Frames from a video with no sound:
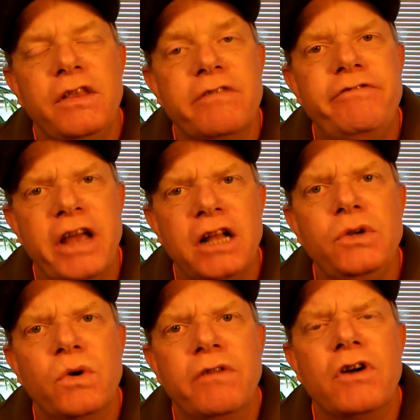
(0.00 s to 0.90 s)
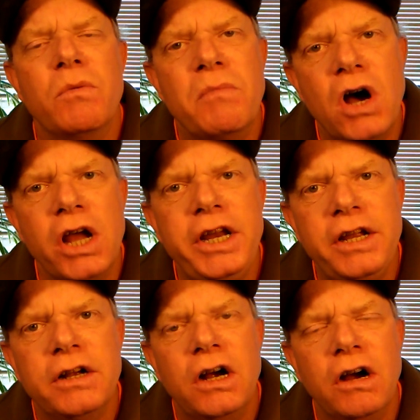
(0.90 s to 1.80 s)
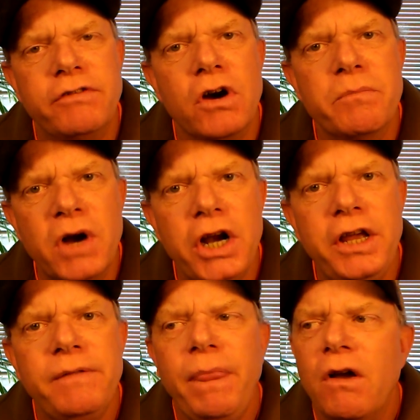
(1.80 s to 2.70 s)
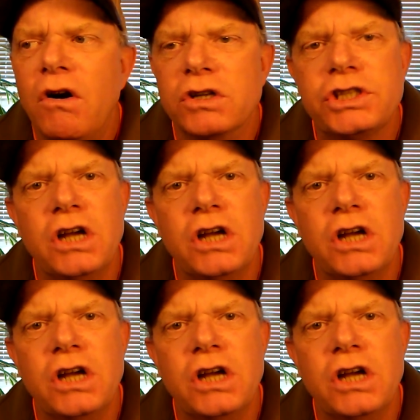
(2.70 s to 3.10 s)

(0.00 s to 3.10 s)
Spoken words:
the value of our money, our